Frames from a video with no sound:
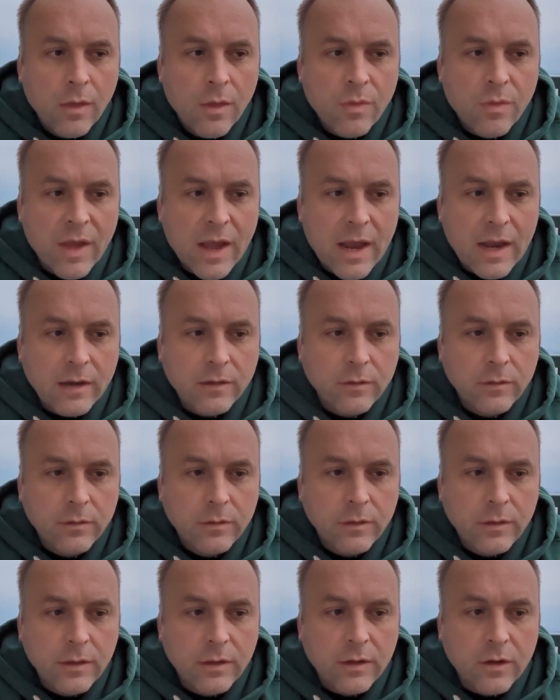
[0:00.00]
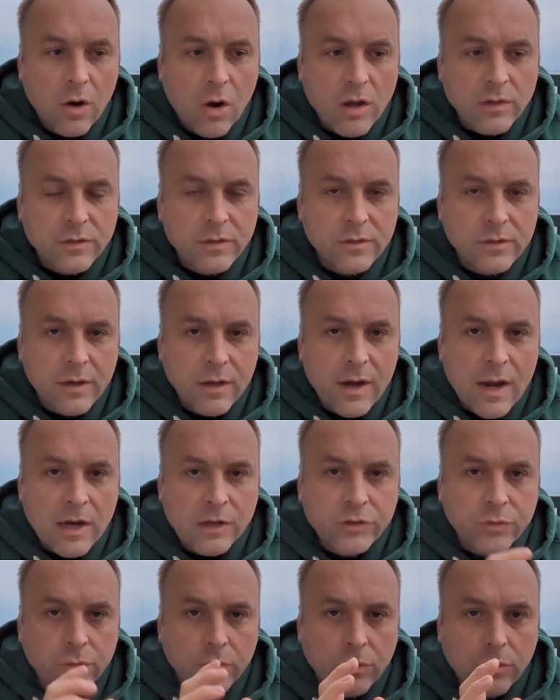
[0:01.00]
that it causes an
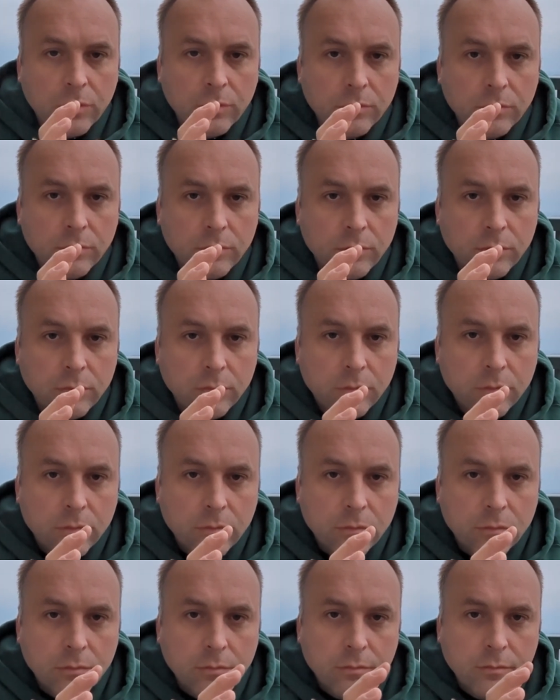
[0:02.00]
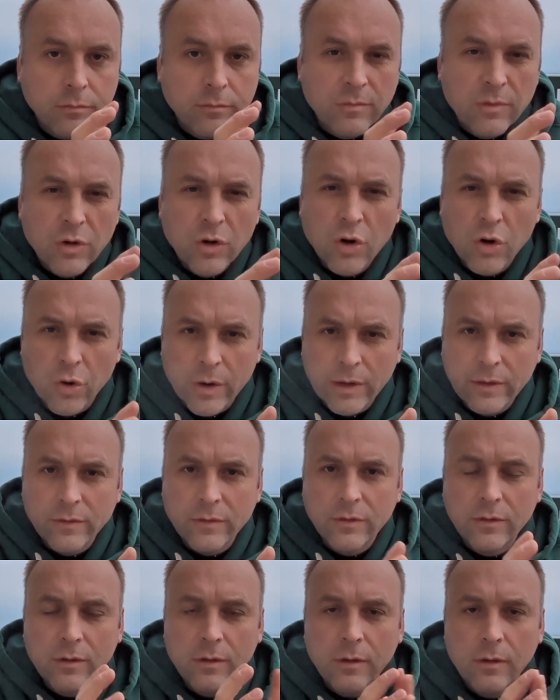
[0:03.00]
actual current,
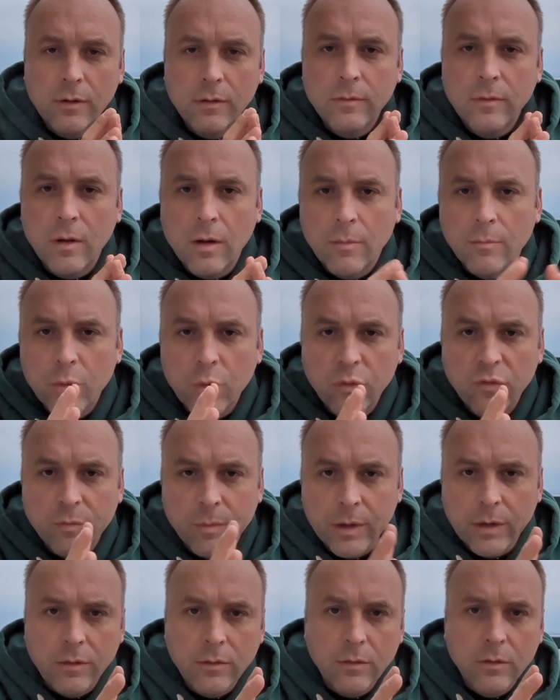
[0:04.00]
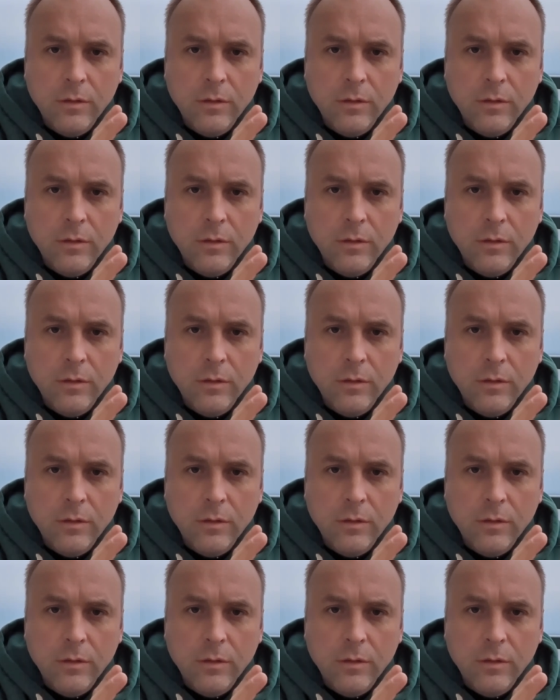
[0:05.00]
a movement